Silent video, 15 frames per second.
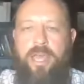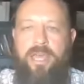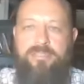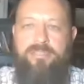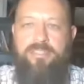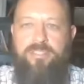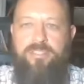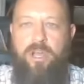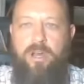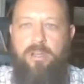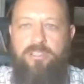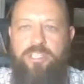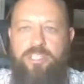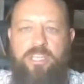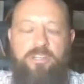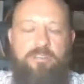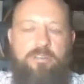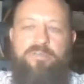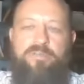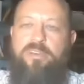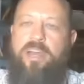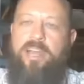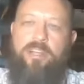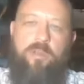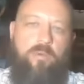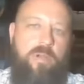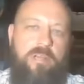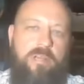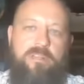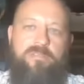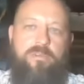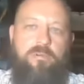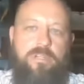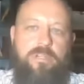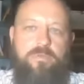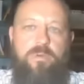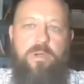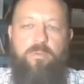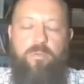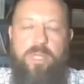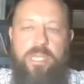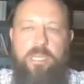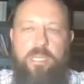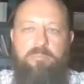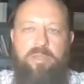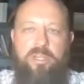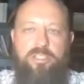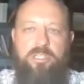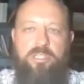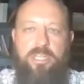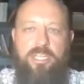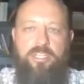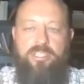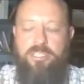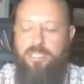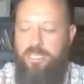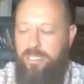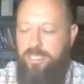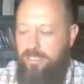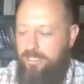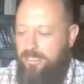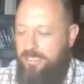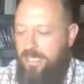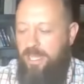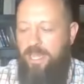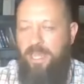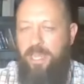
eschatology, can you define quickly for us what recapitulation is,